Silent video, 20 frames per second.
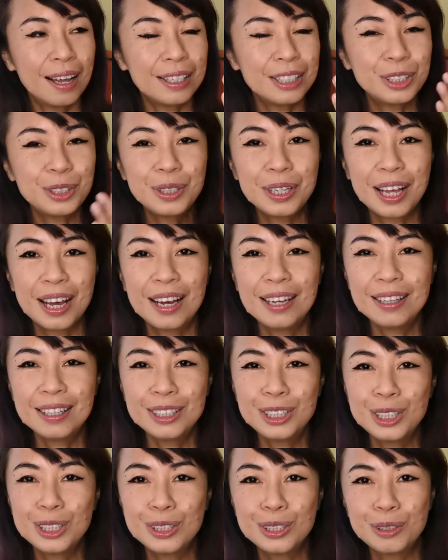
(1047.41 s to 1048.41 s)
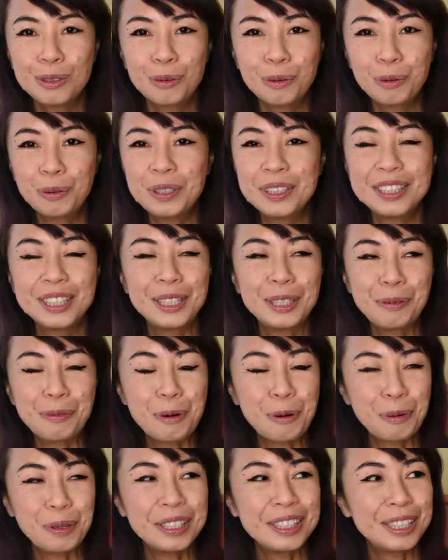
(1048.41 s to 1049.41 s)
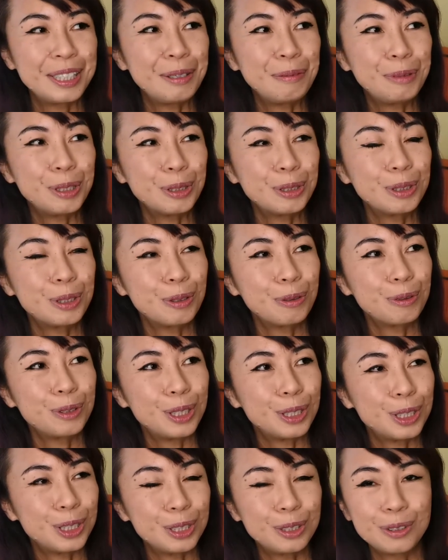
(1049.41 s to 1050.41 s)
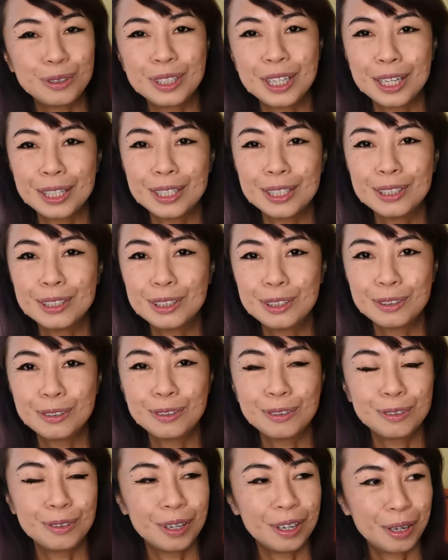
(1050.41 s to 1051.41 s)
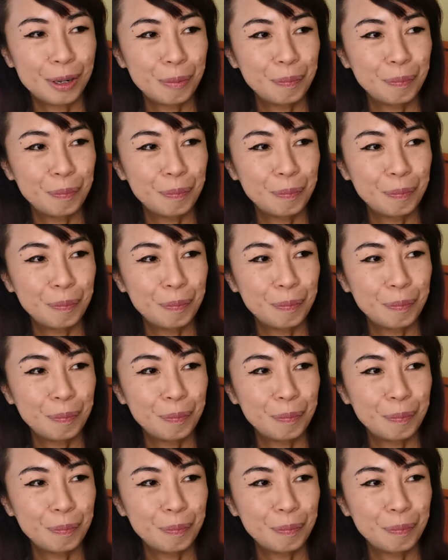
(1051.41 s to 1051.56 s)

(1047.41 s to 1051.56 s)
to lie that she's in a rowing team just so that she could get into